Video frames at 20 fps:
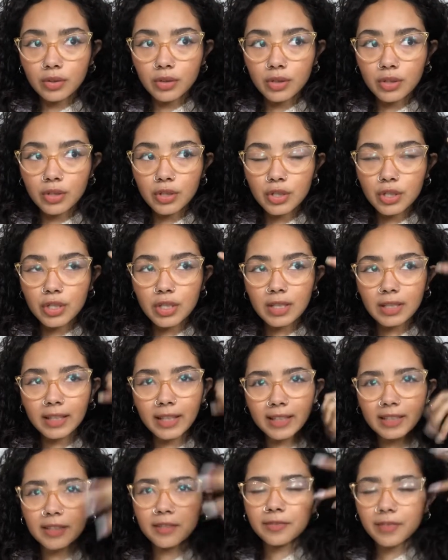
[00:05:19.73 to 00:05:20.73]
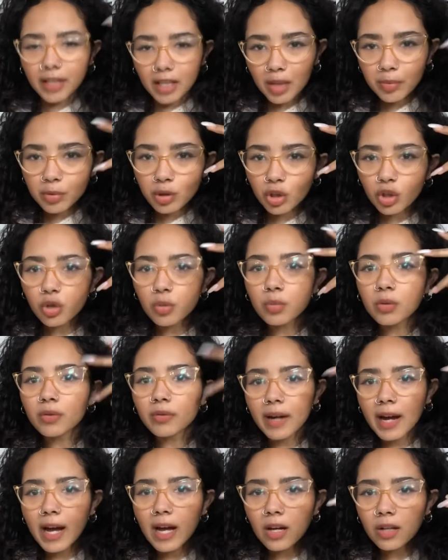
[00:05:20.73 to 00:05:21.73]
she like develops her
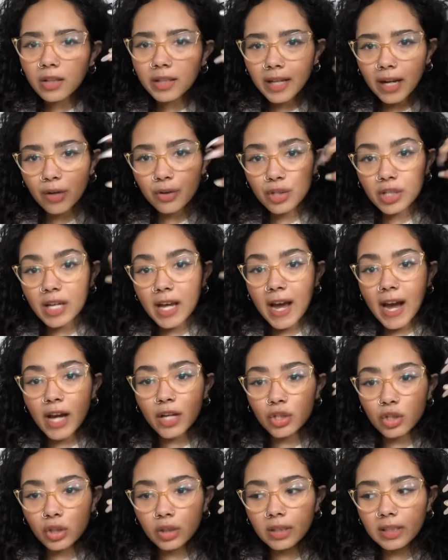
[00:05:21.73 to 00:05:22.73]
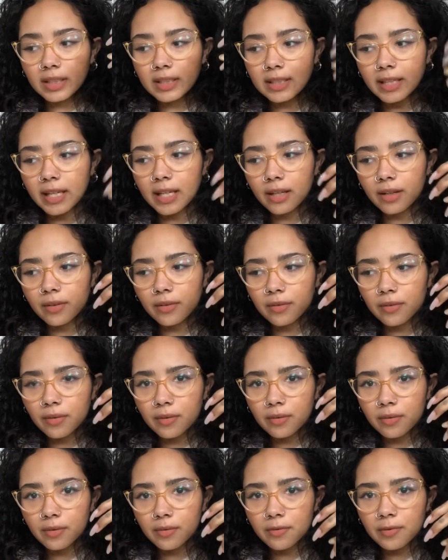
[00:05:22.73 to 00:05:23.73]
morale and how she actually like
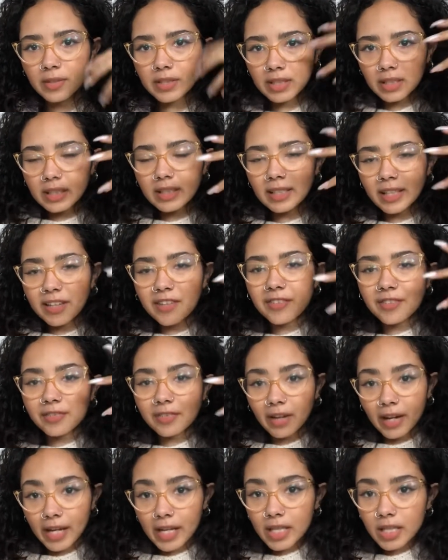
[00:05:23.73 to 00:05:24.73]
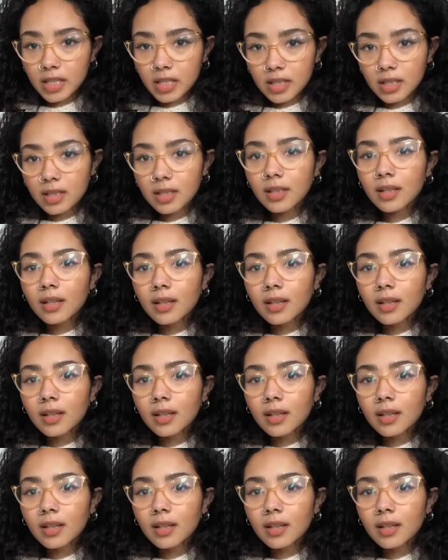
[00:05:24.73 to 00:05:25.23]
physically like fights